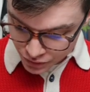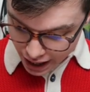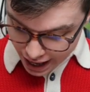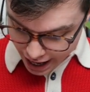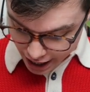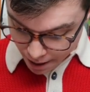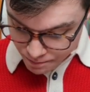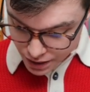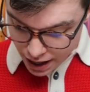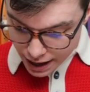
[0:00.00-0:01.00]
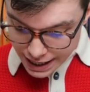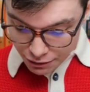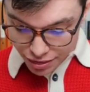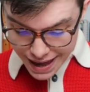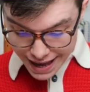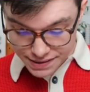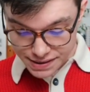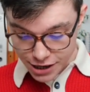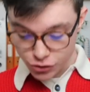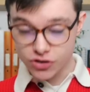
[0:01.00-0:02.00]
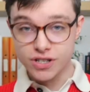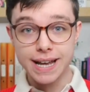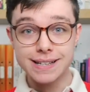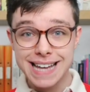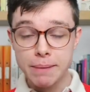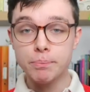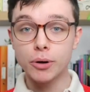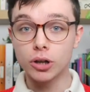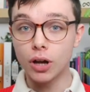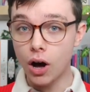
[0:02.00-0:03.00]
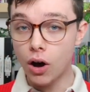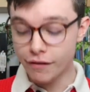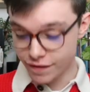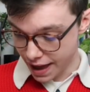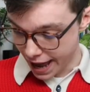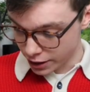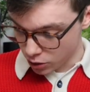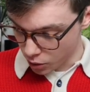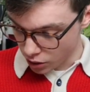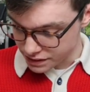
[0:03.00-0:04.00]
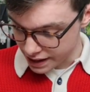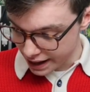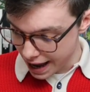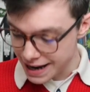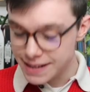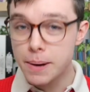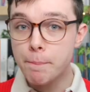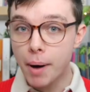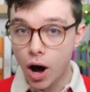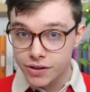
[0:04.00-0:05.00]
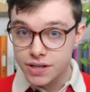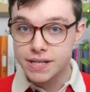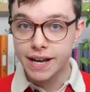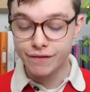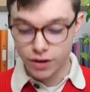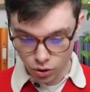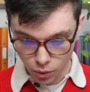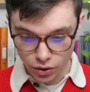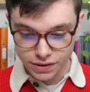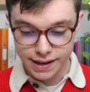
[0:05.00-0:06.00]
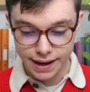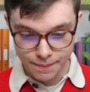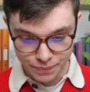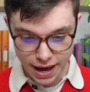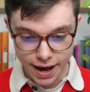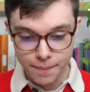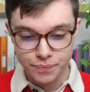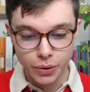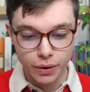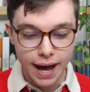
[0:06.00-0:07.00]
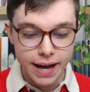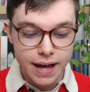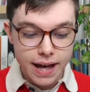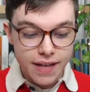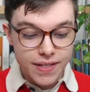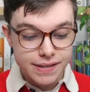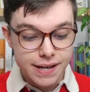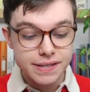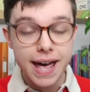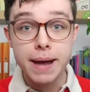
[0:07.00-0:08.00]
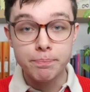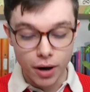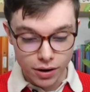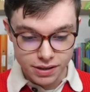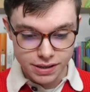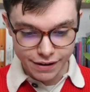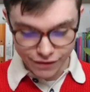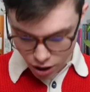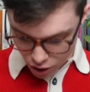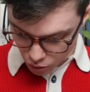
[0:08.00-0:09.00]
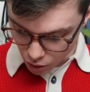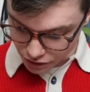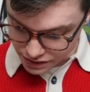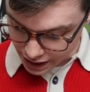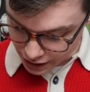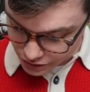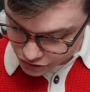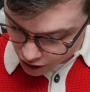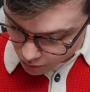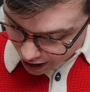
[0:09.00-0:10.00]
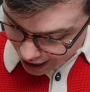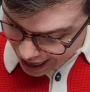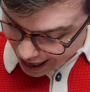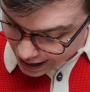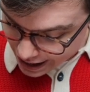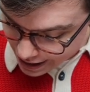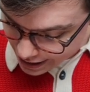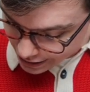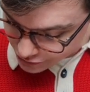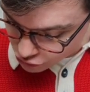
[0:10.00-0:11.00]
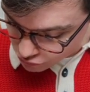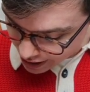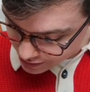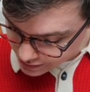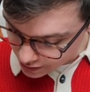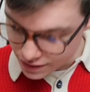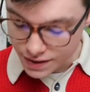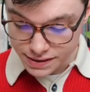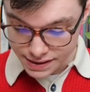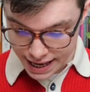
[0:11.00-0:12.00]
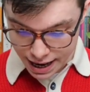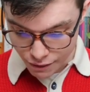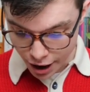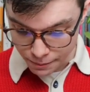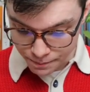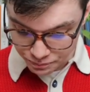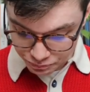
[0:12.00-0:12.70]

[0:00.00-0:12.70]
here. Now this is just an example of a quartic and it's a positive quartic here, okay? This is a positive quartic. So A is greater than zero